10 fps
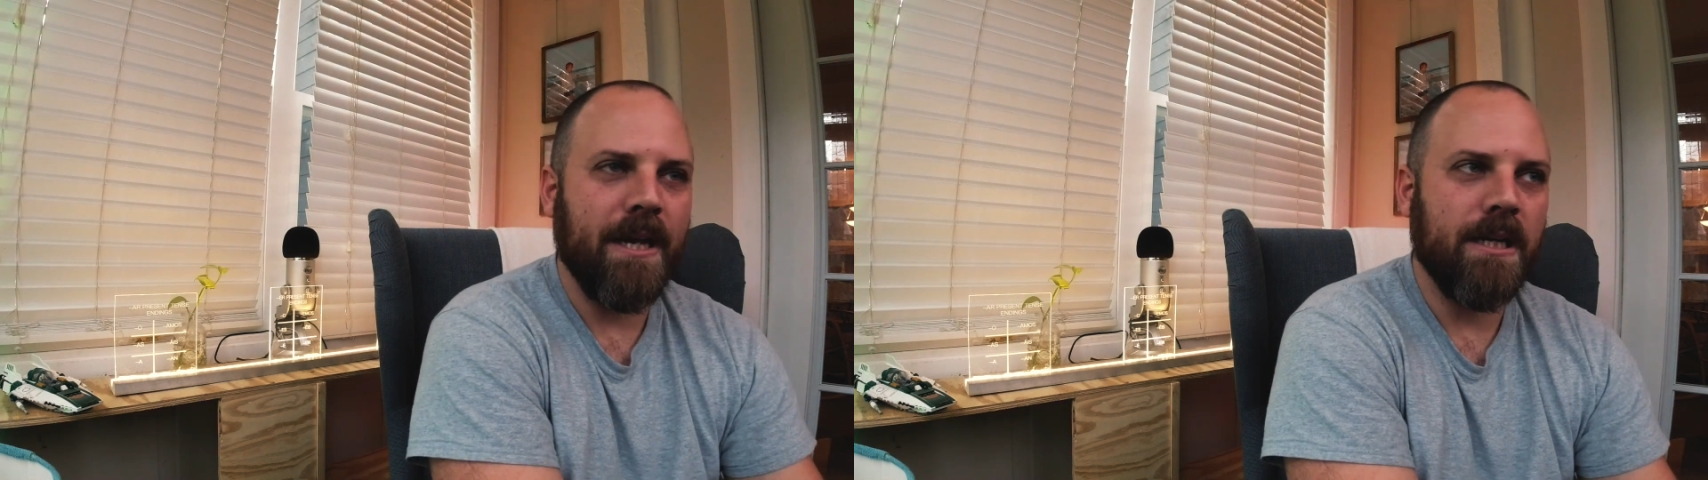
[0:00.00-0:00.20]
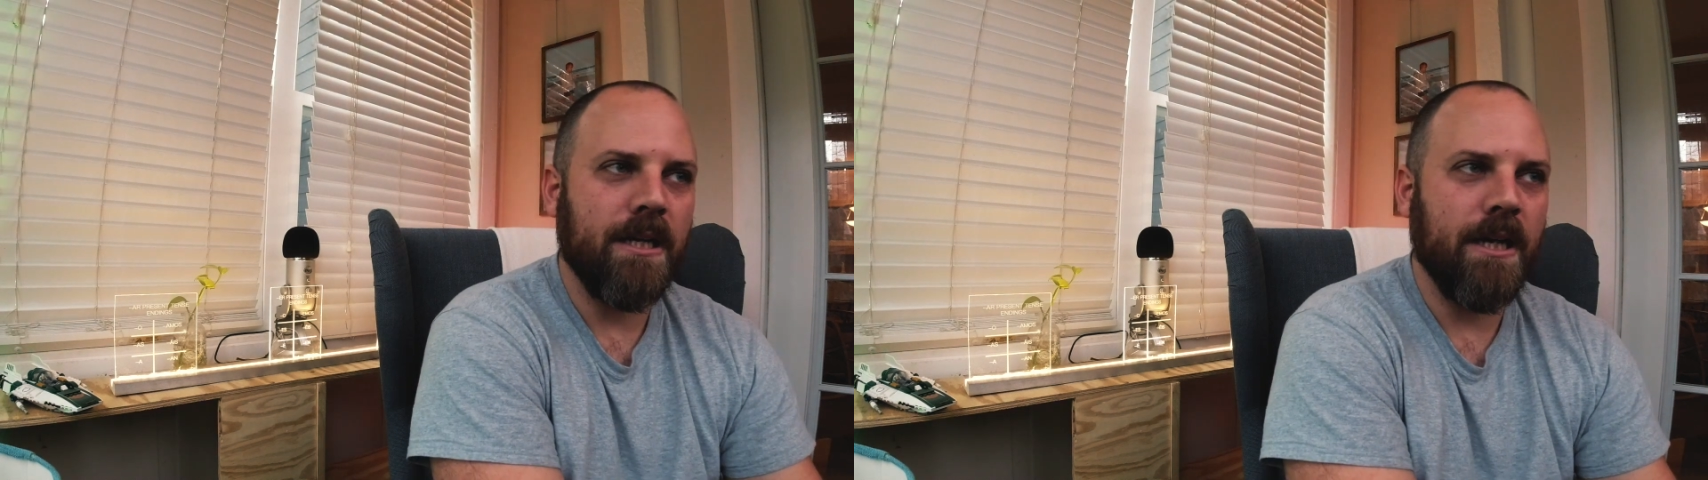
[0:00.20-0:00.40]

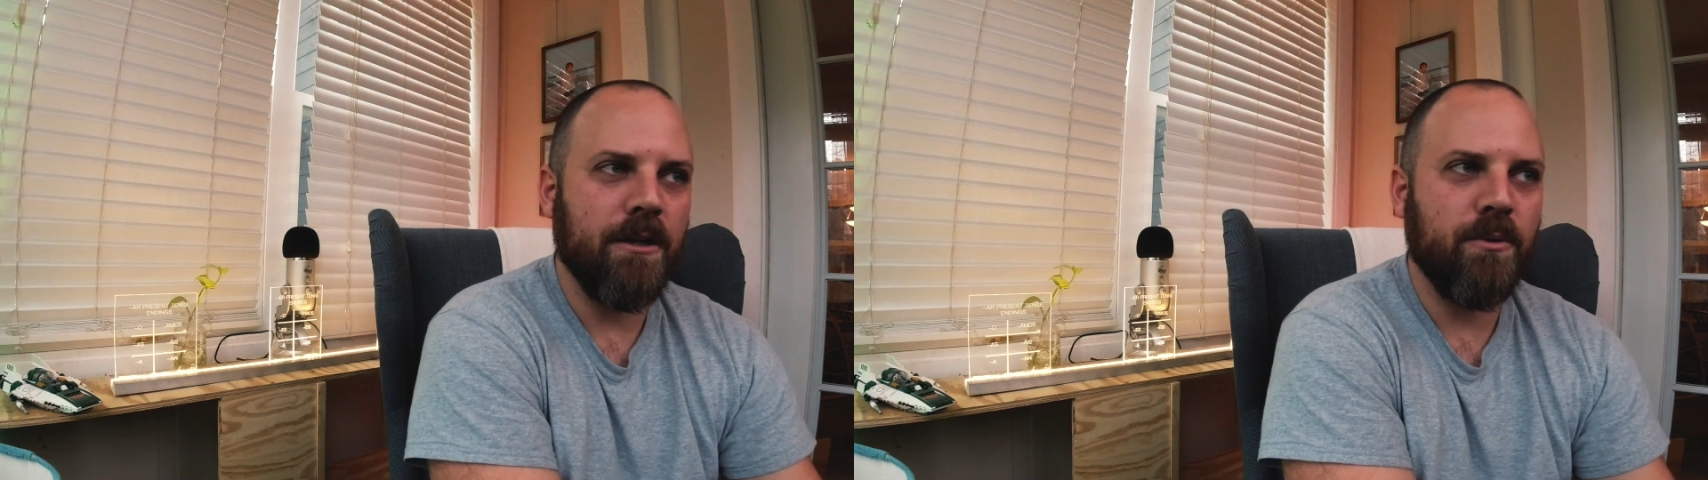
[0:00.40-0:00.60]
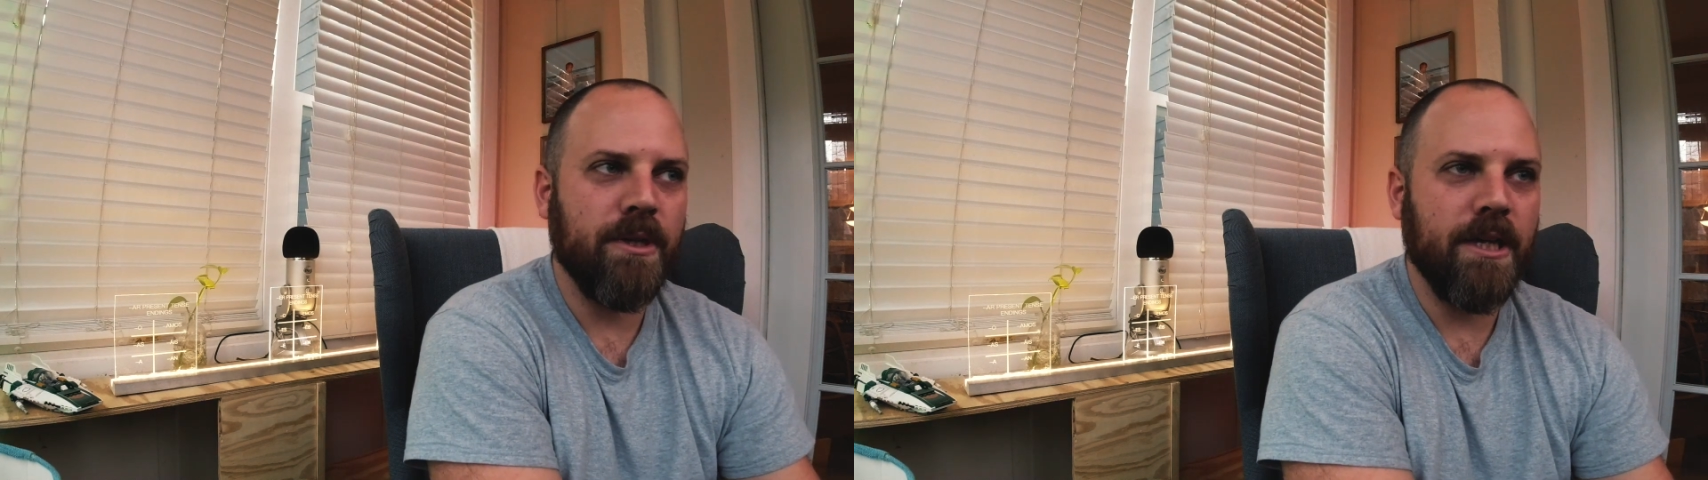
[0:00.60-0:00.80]

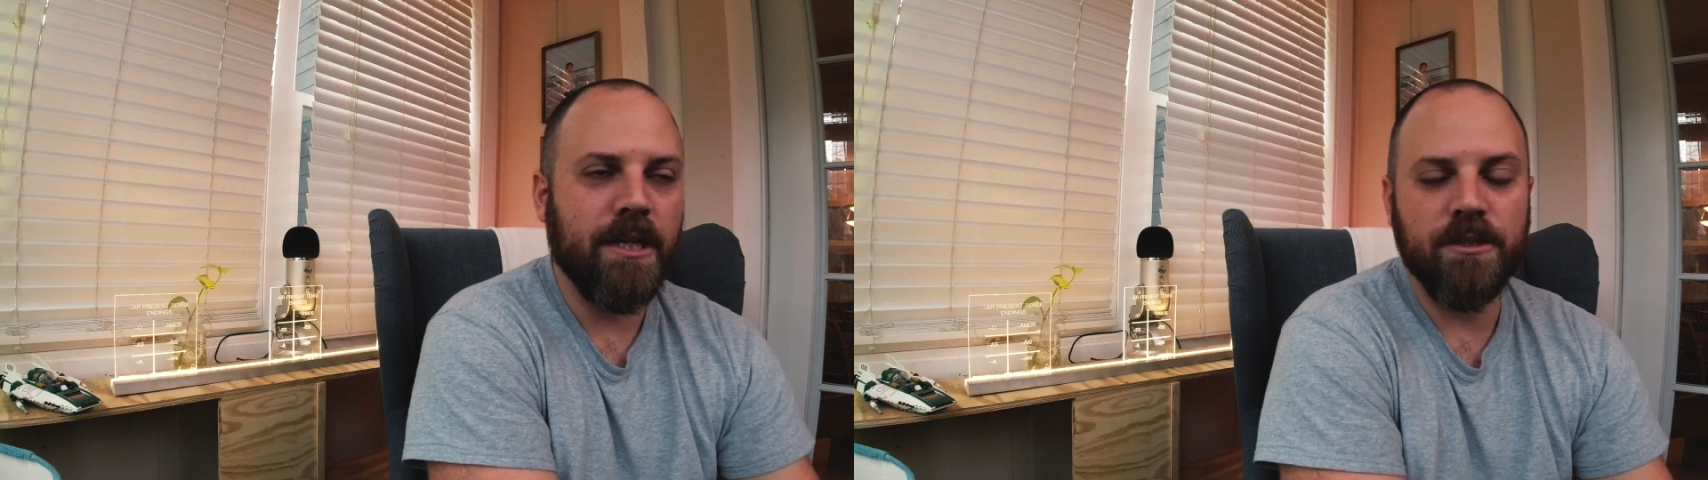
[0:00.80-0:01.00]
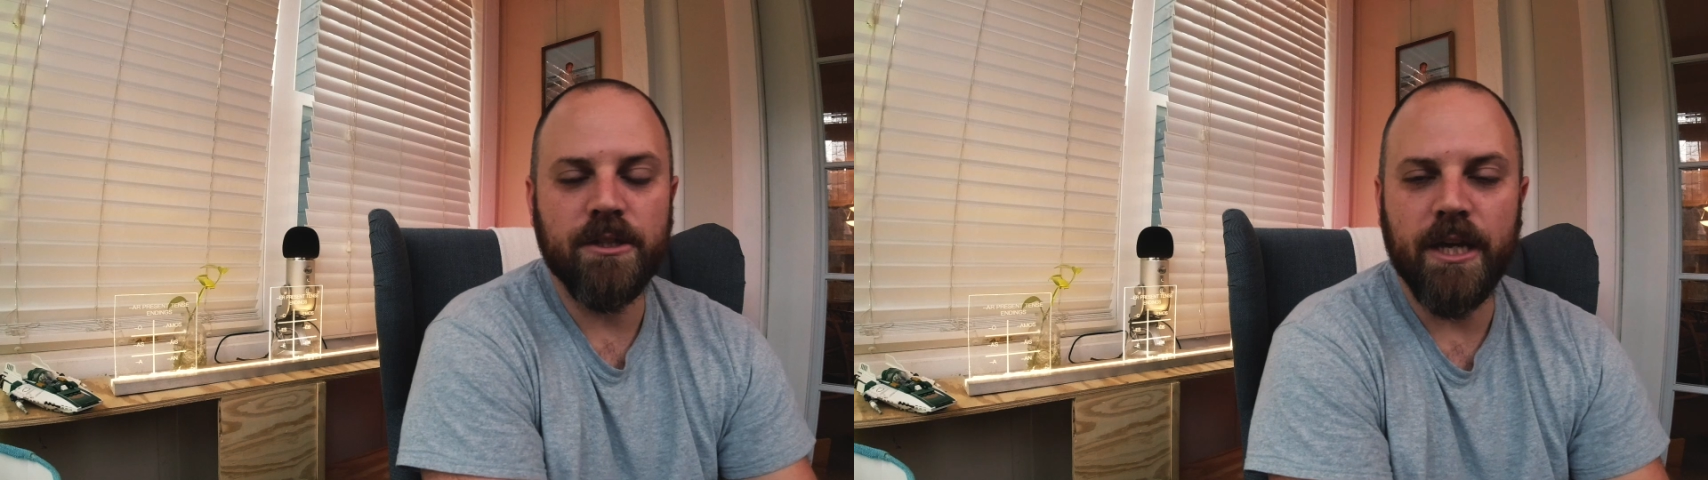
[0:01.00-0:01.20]
how we had
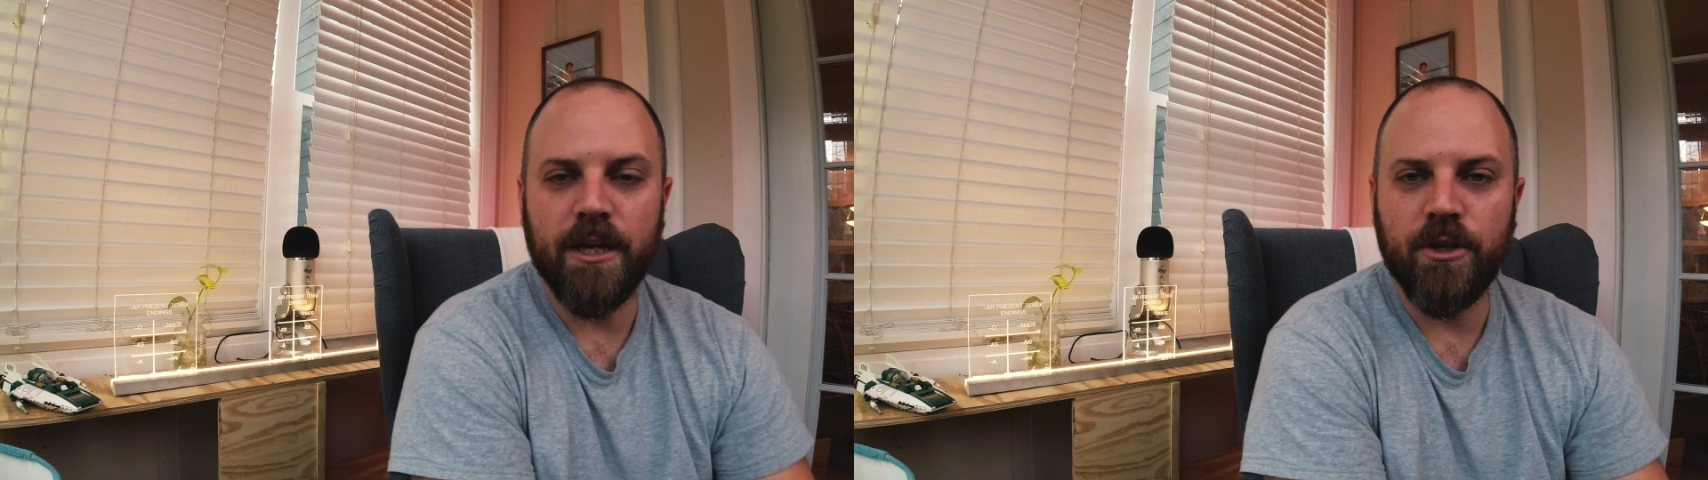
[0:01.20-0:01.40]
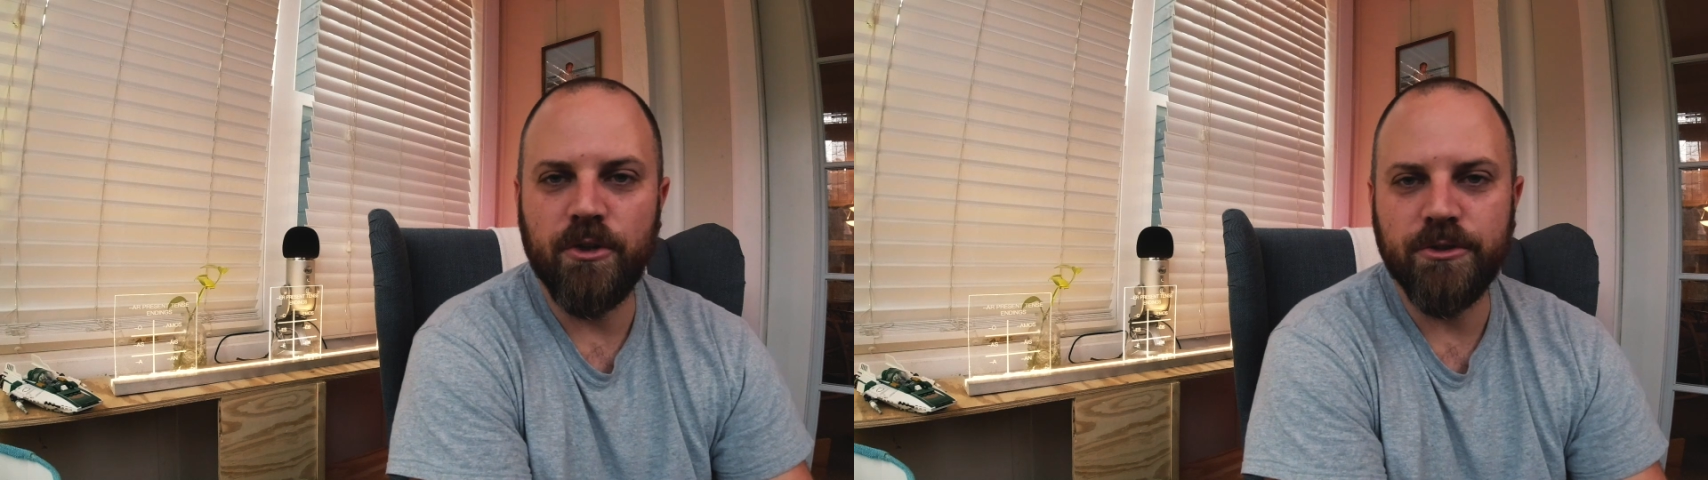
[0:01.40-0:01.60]
to look
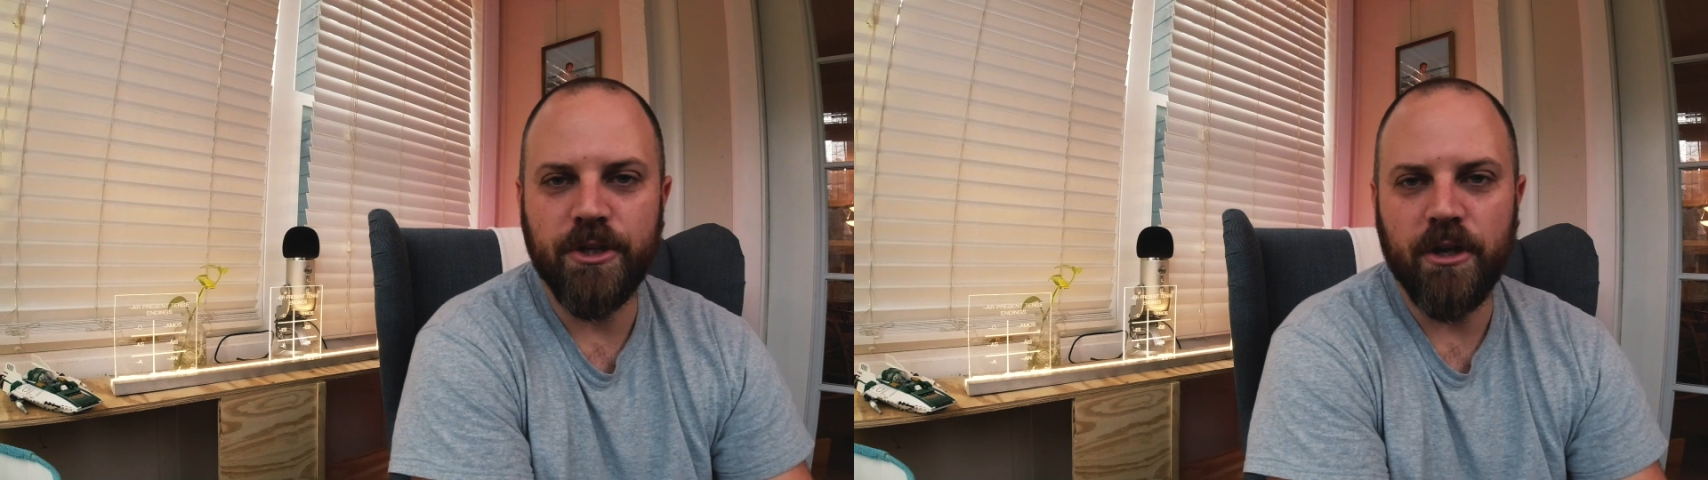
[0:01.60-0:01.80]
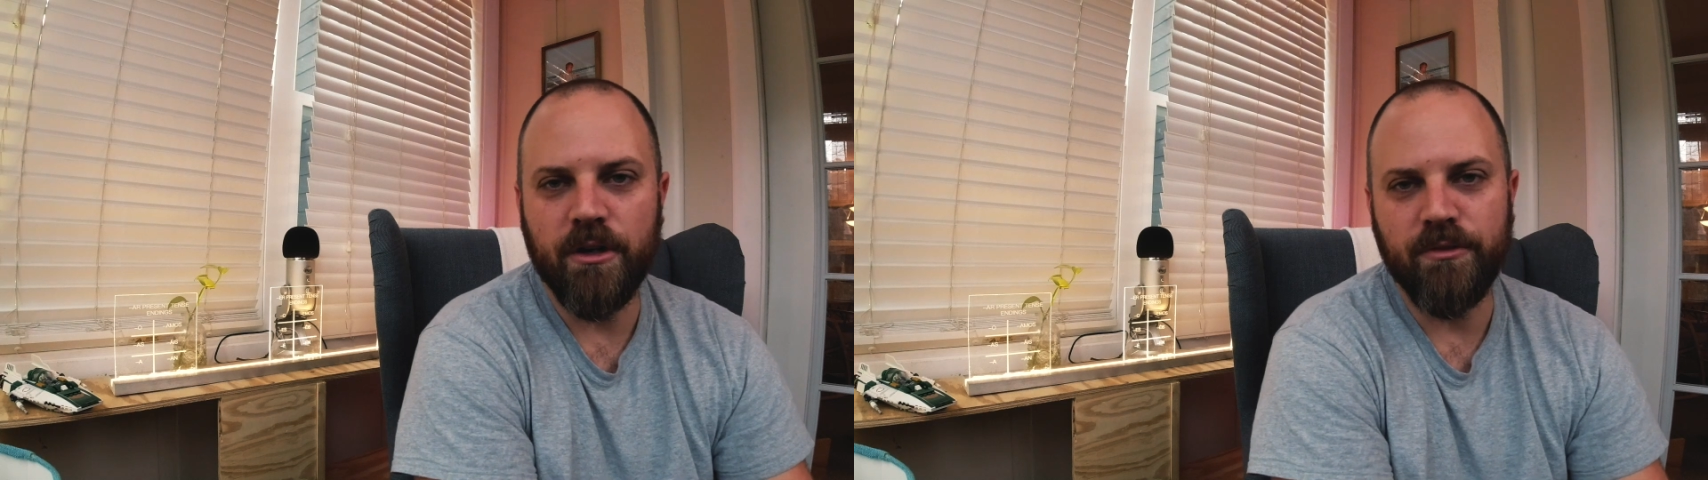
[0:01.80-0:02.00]
at
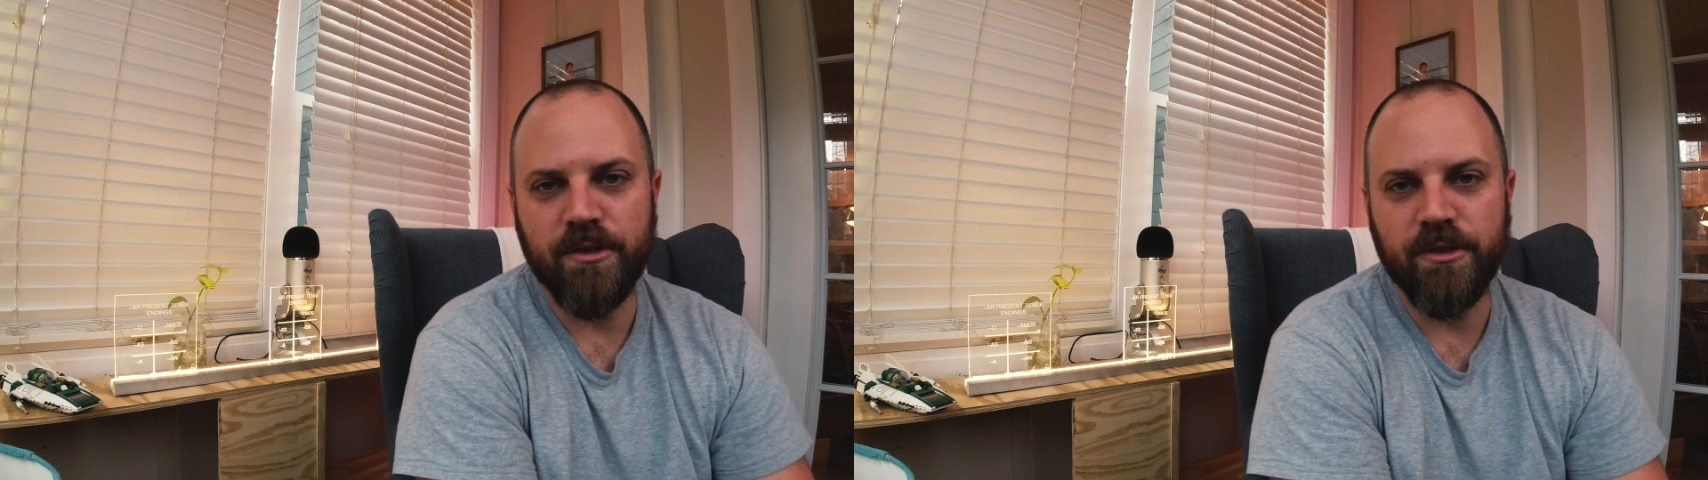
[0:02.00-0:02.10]
contar